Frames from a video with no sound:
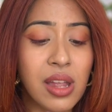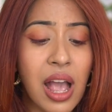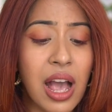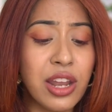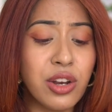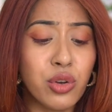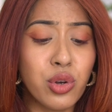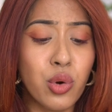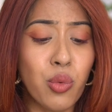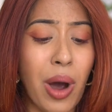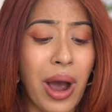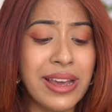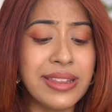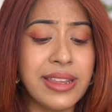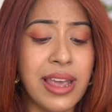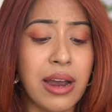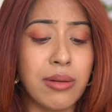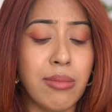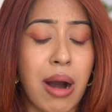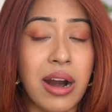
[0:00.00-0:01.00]
I don't know why
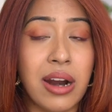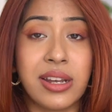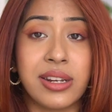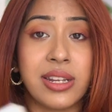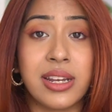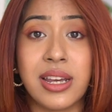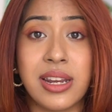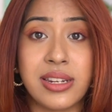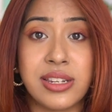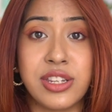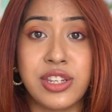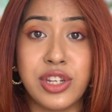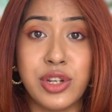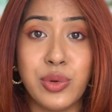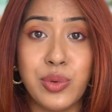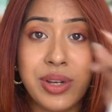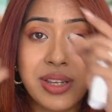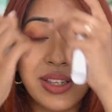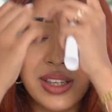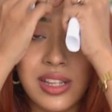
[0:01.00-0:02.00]
they are marketing a
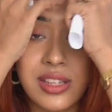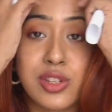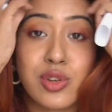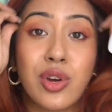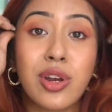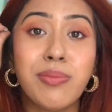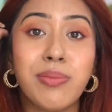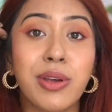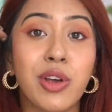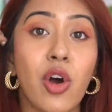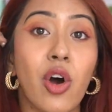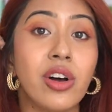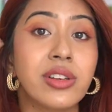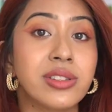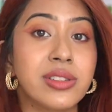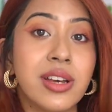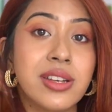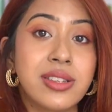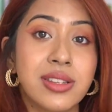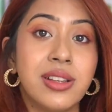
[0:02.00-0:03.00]
dewy sunscreen,
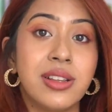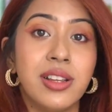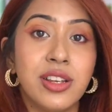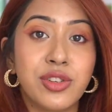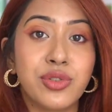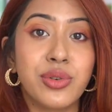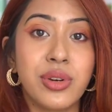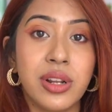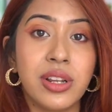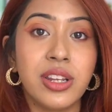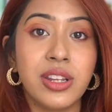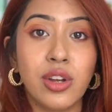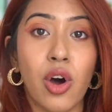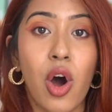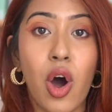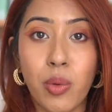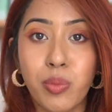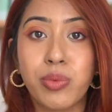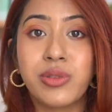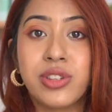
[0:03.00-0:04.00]
because it's literally the
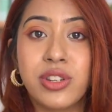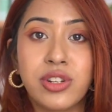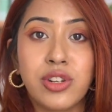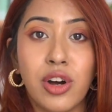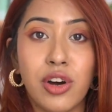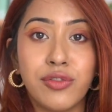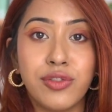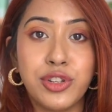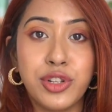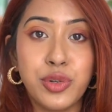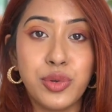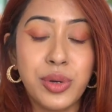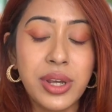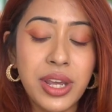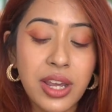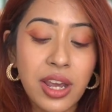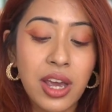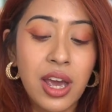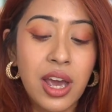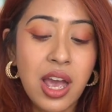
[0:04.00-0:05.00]
opposite of
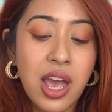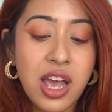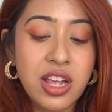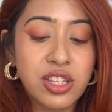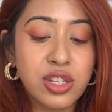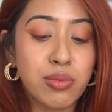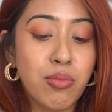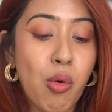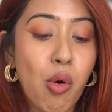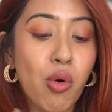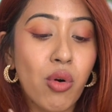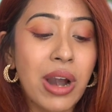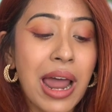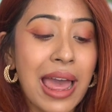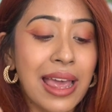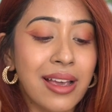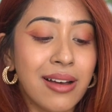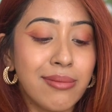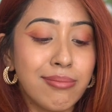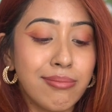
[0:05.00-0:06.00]
dewy. It's more
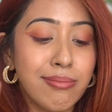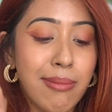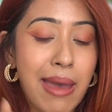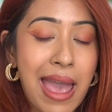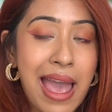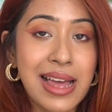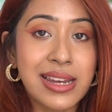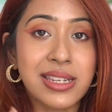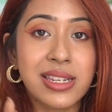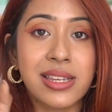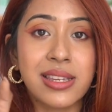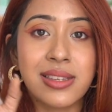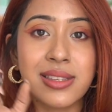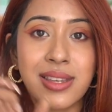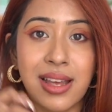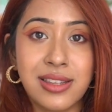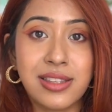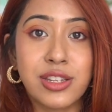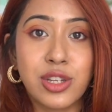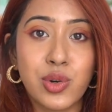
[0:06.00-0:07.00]
like a matte
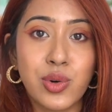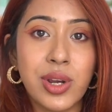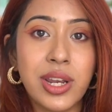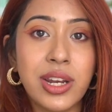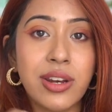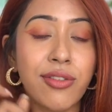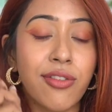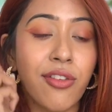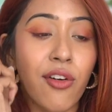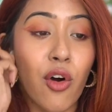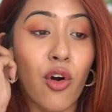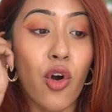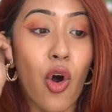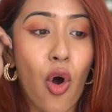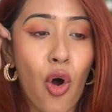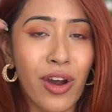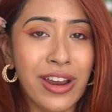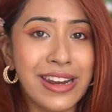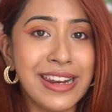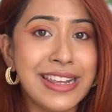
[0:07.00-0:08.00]
sunscreen for
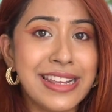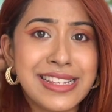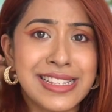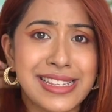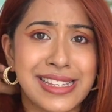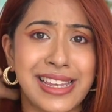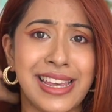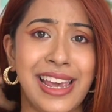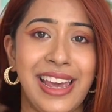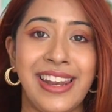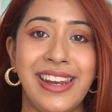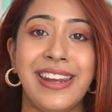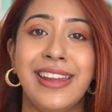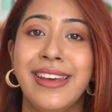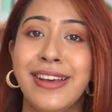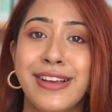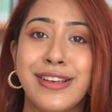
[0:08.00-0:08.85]
oily skin.